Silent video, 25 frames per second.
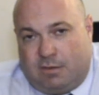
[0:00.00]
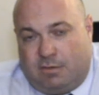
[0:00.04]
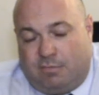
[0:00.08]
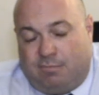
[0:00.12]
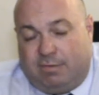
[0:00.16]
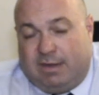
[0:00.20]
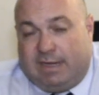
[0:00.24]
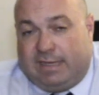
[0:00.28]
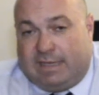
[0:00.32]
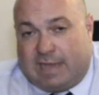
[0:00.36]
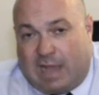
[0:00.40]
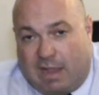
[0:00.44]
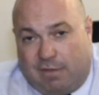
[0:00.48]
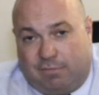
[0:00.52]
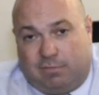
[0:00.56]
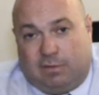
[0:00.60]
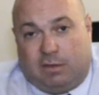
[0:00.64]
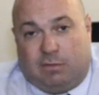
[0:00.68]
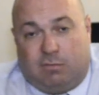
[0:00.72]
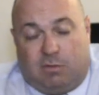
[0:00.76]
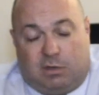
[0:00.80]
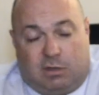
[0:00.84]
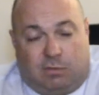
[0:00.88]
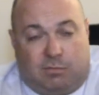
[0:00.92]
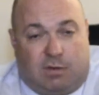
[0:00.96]
we definitely
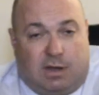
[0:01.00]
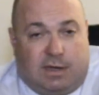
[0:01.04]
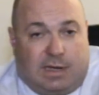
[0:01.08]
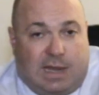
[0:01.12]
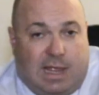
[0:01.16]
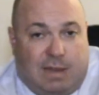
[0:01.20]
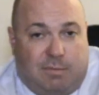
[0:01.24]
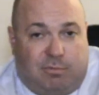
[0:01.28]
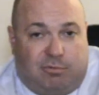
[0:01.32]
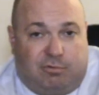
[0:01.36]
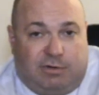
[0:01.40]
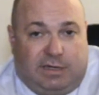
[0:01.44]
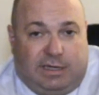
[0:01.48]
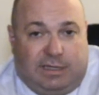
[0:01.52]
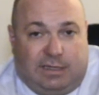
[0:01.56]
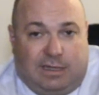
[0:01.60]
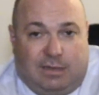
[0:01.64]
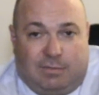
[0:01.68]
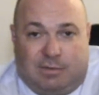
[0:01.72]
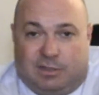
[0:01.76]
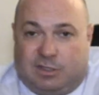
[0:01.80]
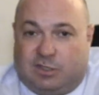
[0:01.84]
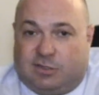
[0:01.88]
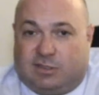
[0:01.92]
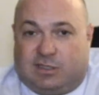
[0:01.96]
want to run that
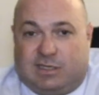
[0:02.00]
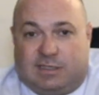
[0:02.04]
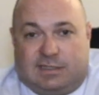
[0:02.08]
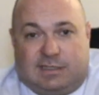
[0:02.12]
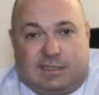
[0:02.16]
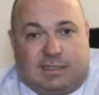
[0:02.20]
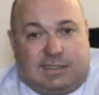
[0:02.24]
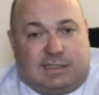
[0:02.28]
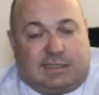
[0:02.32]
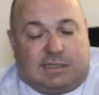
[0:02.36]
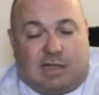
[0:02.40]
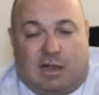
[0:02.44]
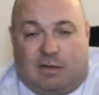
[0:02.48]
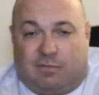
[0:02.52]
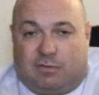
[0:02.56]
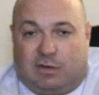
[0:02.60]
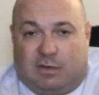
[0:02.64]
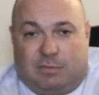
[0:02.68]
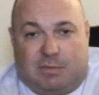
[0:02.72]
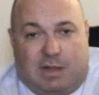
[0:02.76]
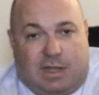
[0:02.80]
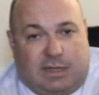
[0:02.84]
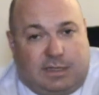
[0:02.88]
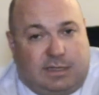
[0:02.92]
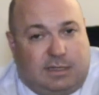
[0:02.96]
prelim and use it as a discovery
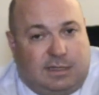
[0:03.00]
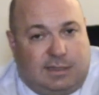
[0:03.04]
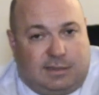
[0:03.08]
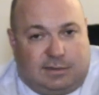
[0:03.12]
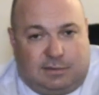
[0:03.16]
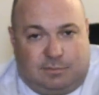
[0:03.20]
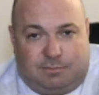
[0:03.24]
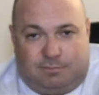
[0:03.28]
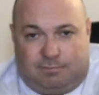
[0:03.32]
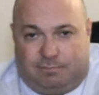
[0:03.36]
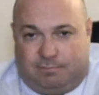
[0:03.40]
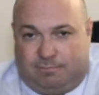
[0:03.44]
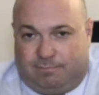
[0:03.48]
mechanism.